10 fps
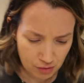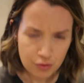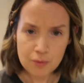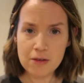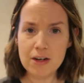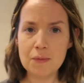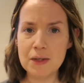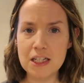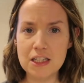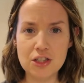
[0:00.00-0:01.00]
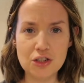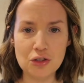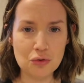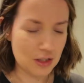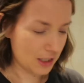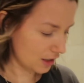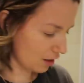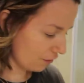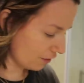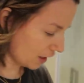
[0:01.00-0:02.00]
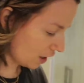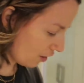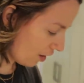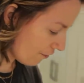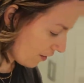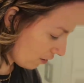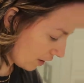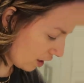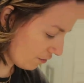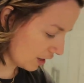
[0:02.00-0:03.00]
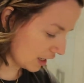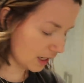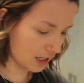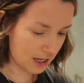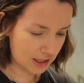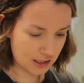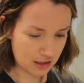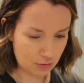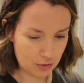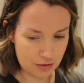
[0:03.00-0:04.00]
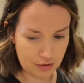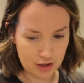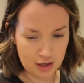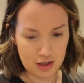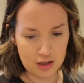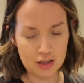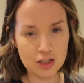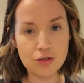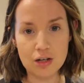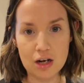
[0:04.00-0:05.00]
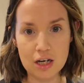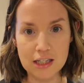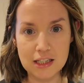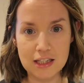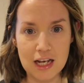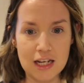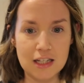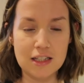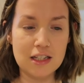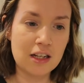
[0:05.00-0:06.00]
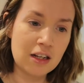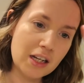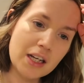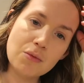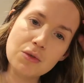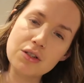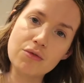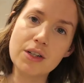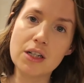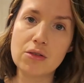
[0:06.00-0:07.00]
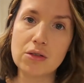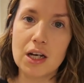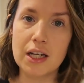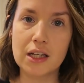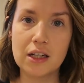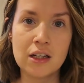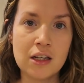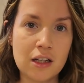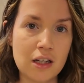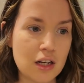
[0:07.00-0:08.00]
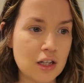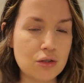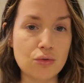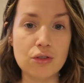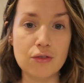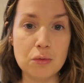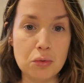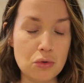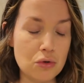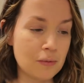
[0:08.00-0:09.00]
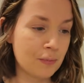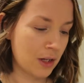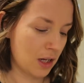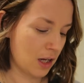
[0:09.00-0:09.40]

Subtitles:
formula recommendations and all this stuff. Like I felt like I really connected with you guys, and it was a real like source of support.